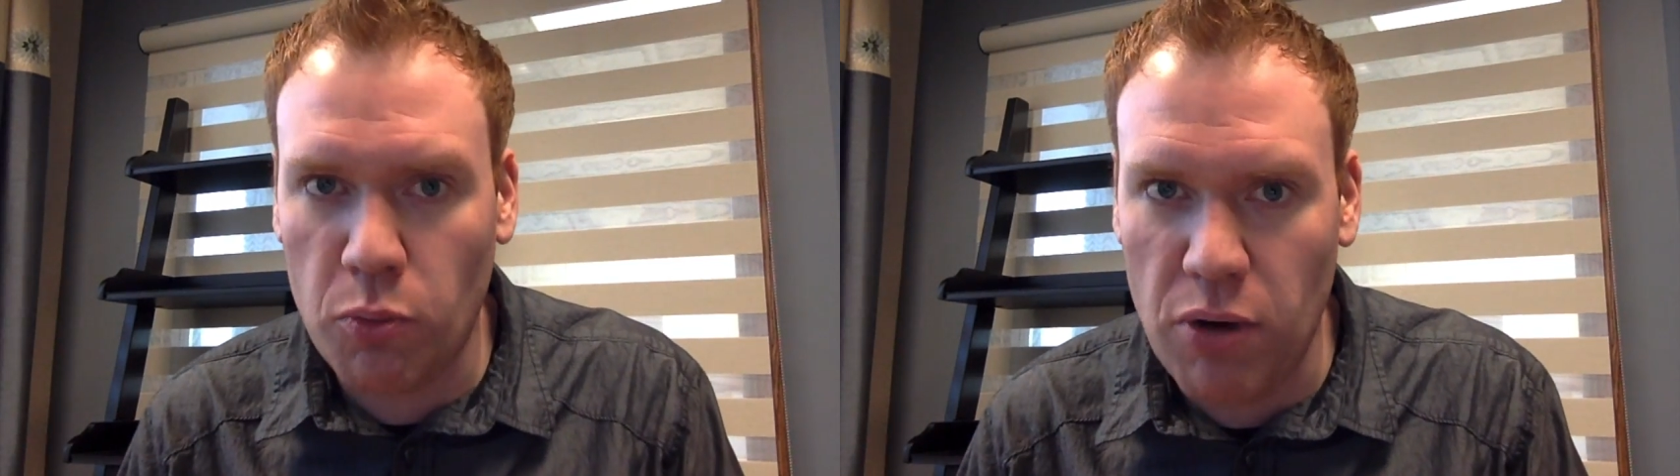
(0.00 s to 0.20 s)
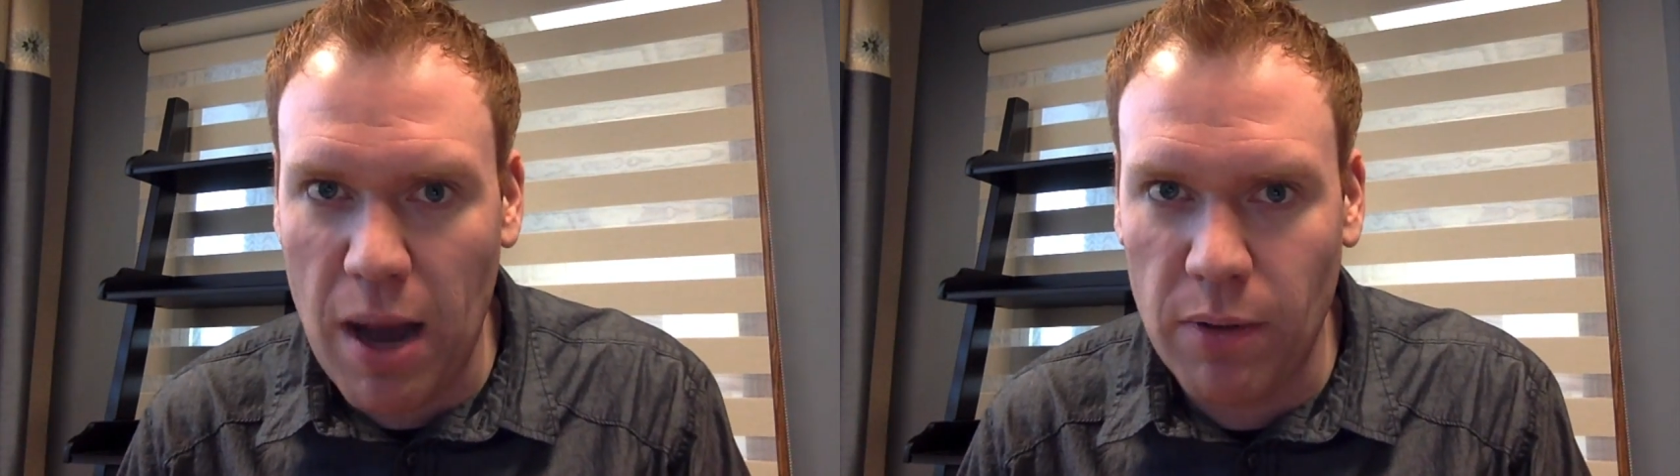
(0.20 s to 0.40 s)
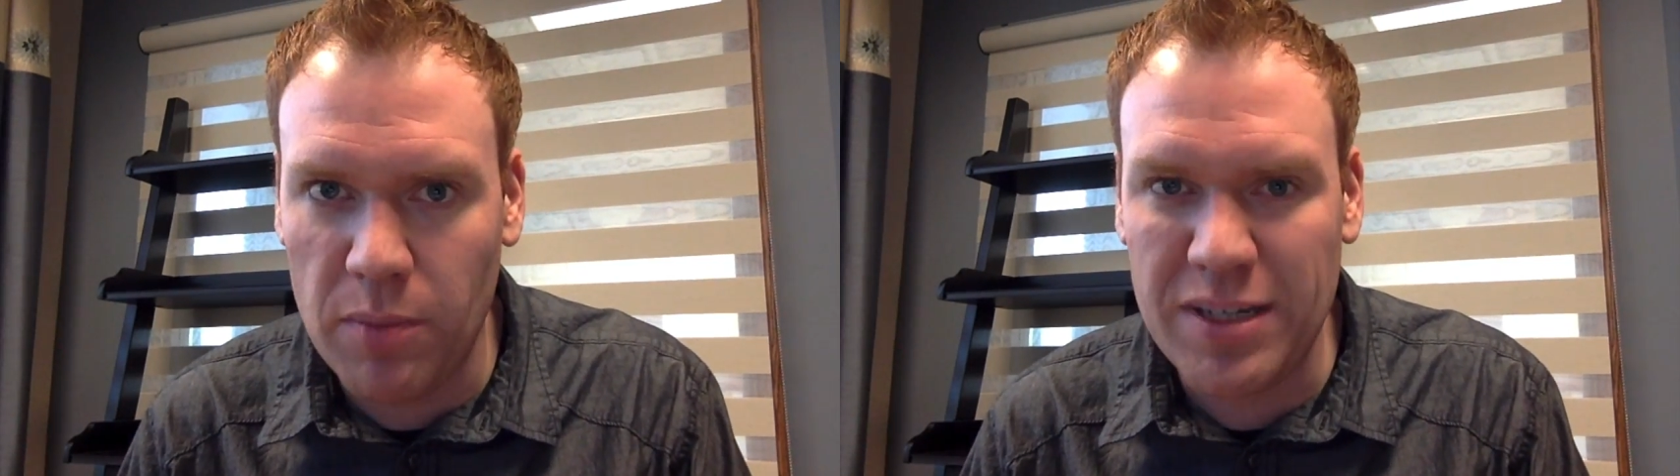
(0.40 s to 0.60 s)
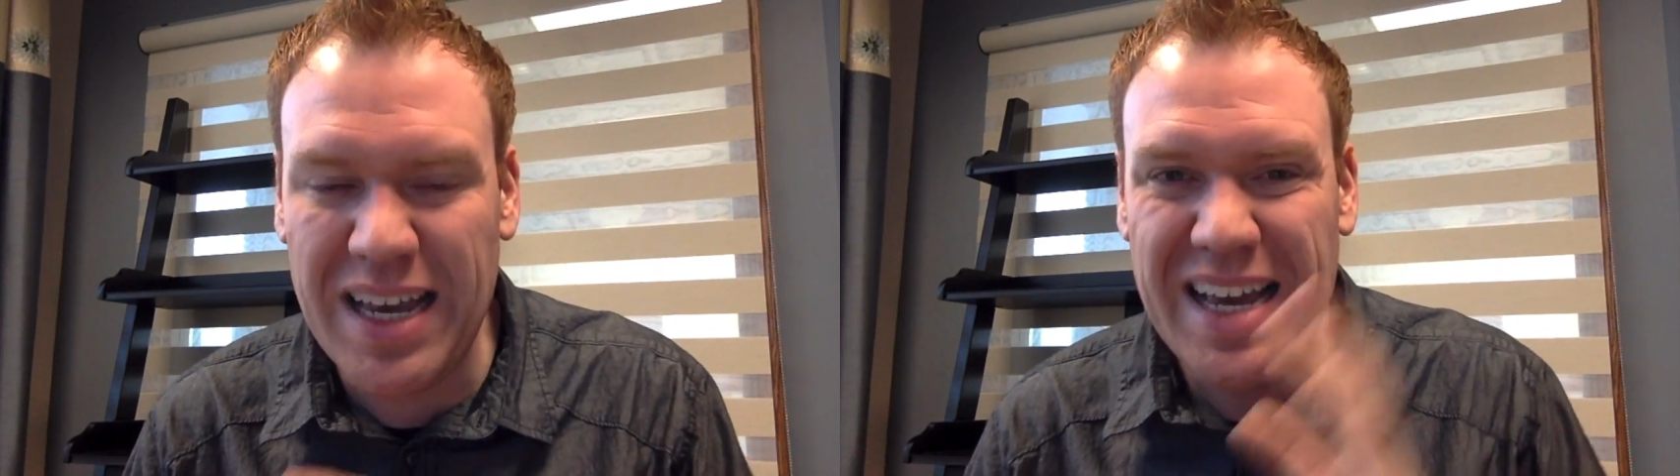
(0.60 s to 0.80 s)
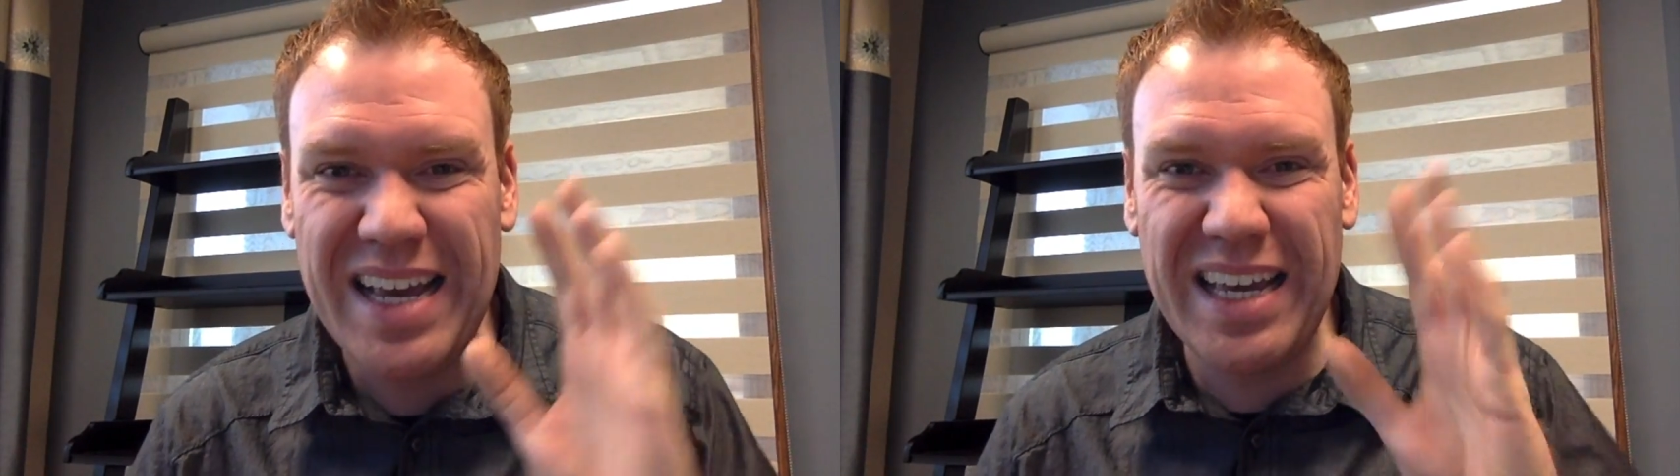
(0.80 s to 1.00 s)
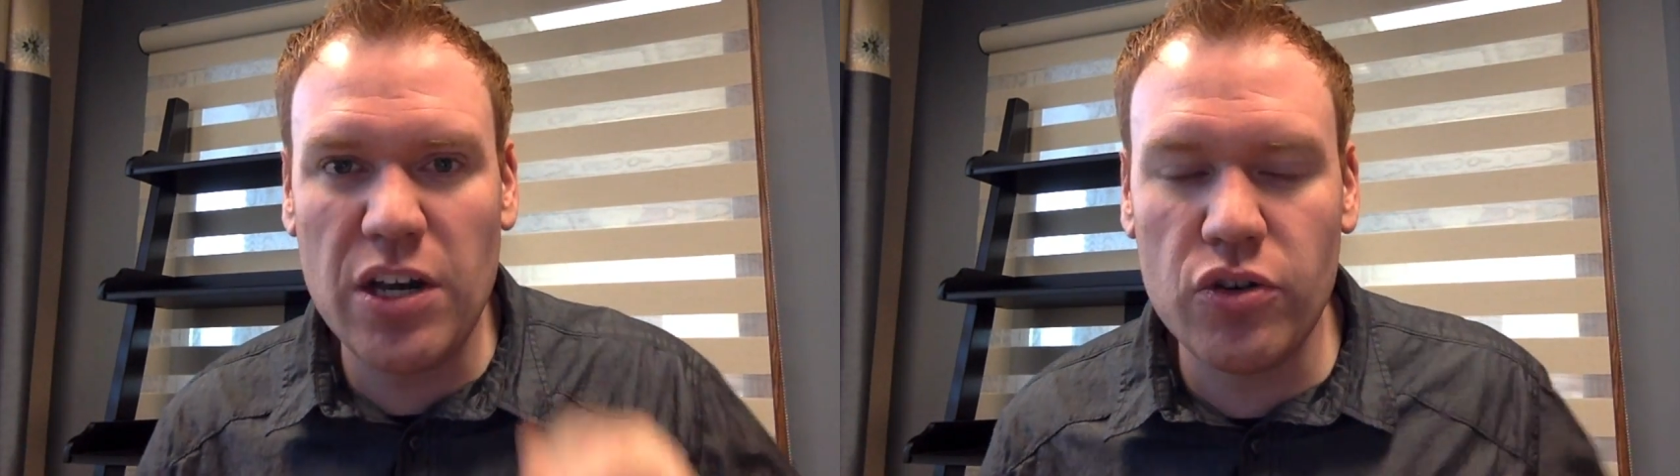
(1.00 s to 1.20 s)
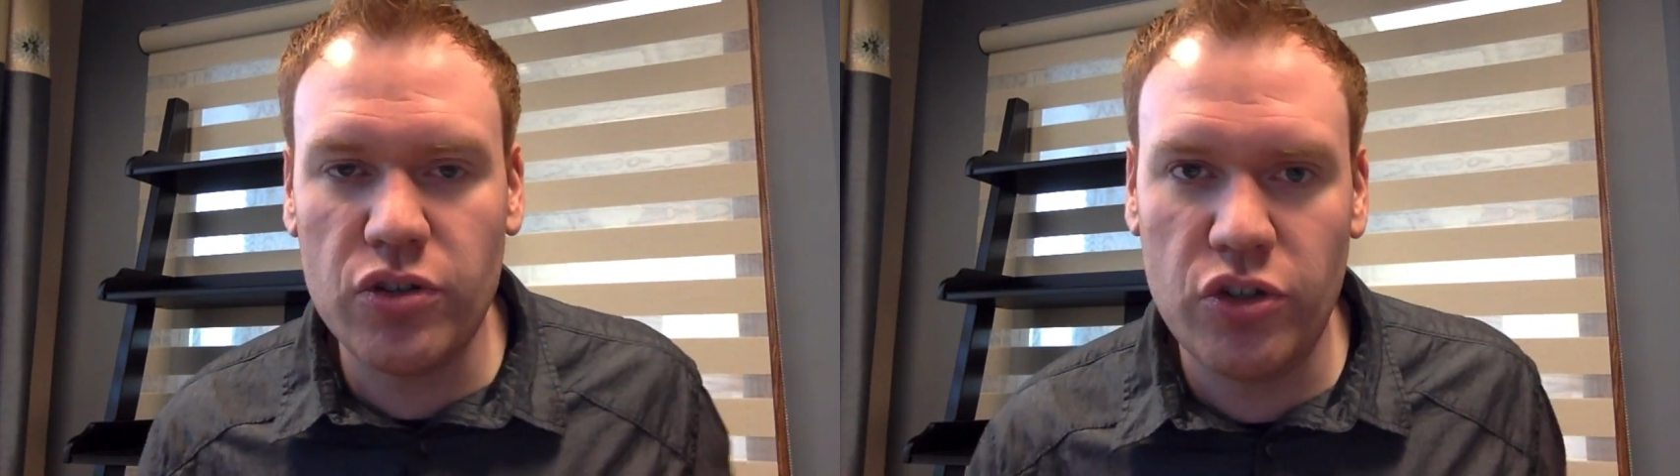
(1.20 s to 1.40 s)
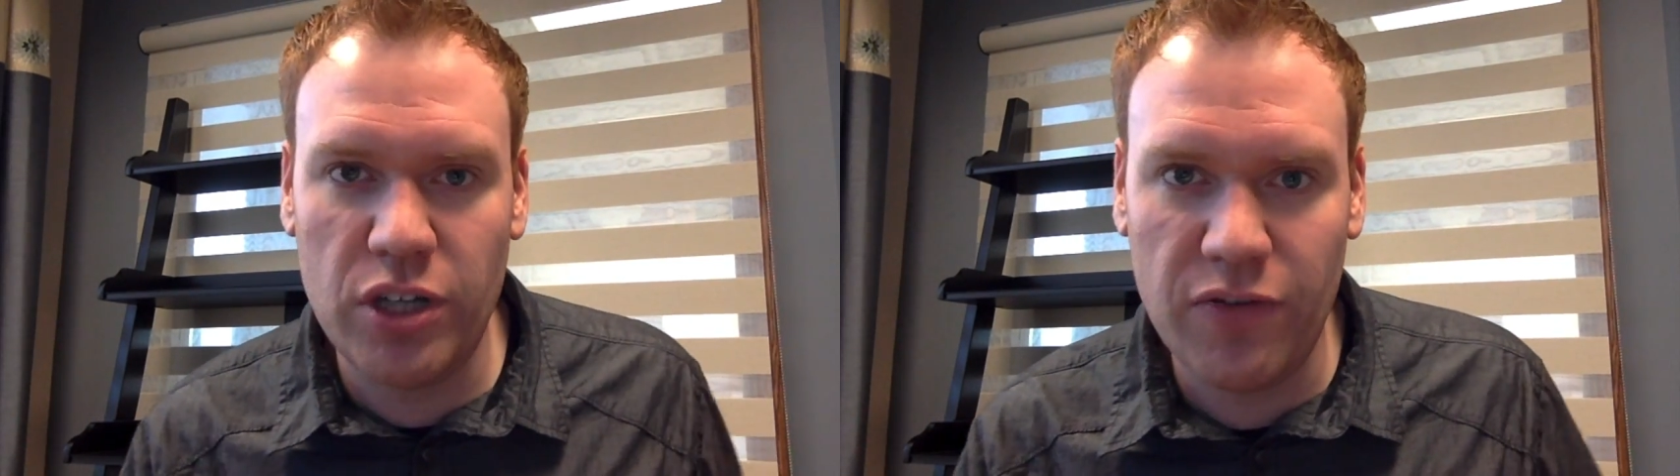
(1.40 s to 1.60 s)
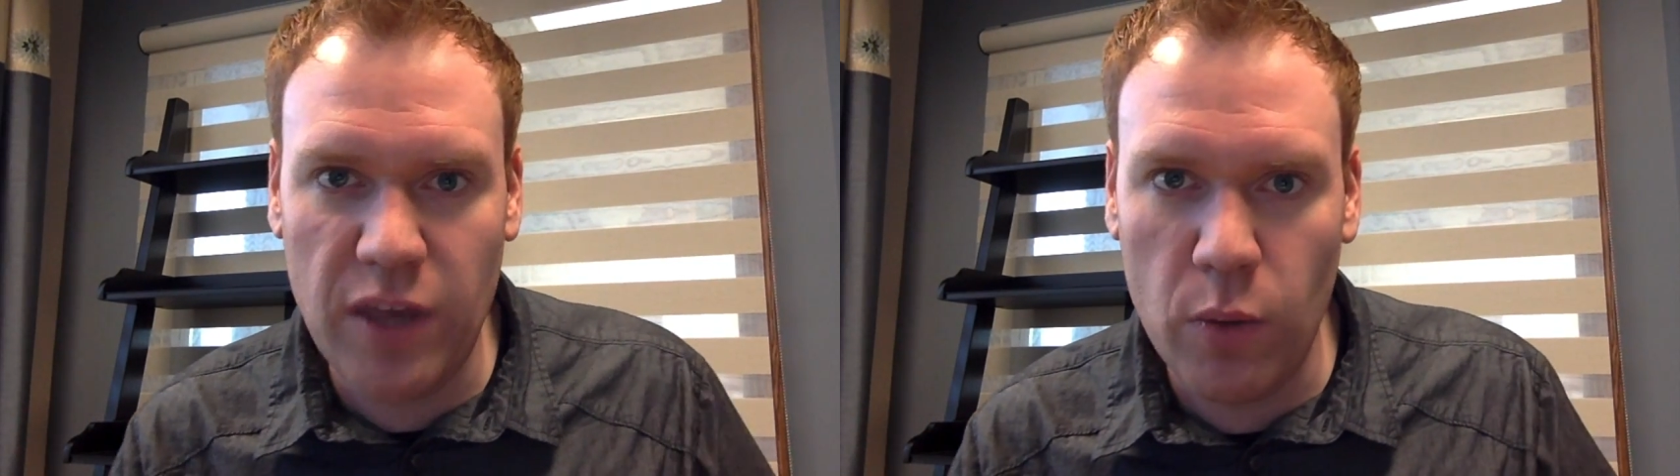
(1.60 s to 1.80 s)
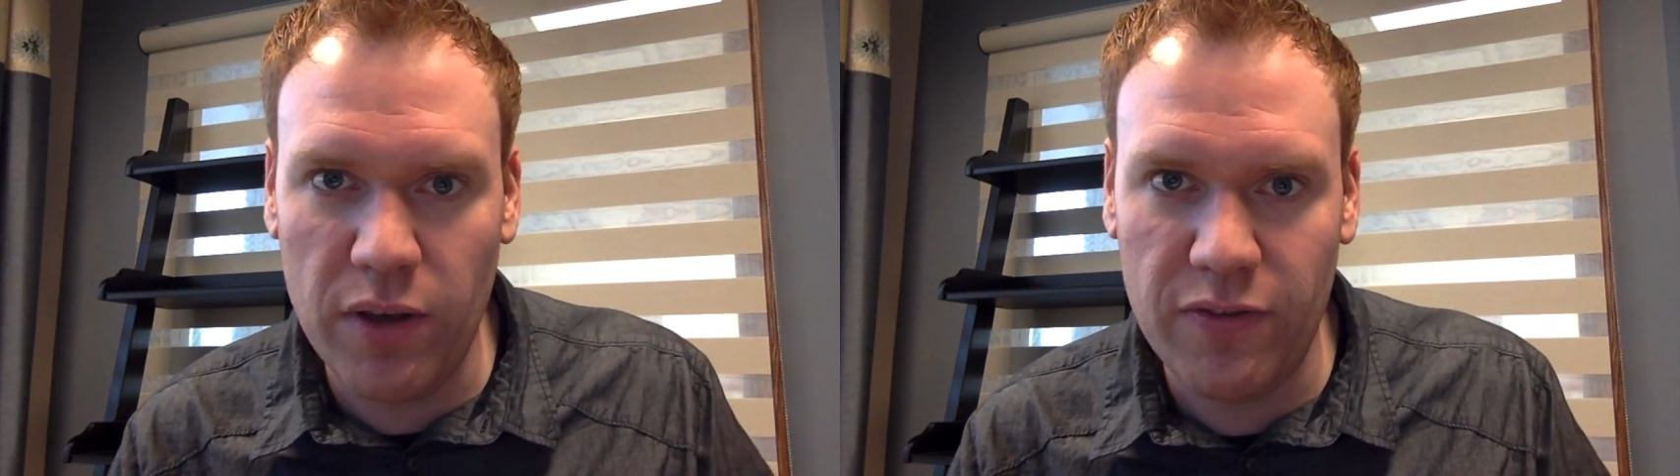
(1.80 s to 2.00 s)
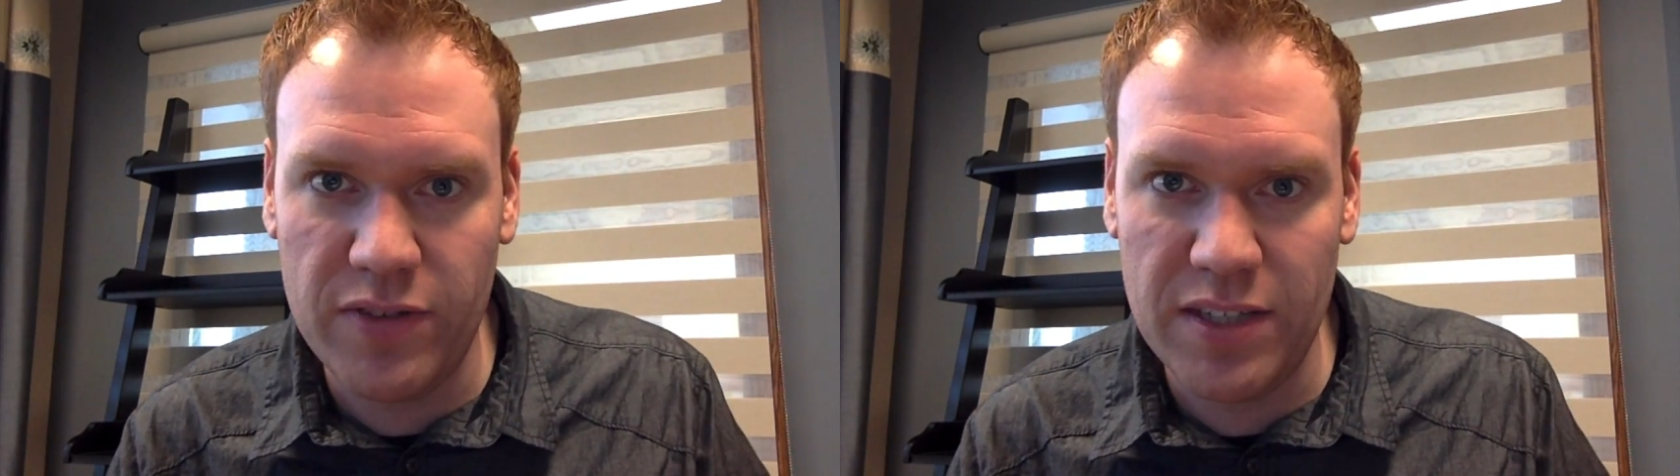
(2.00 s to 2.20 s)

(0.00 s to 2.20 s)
problems, here's the shift that we've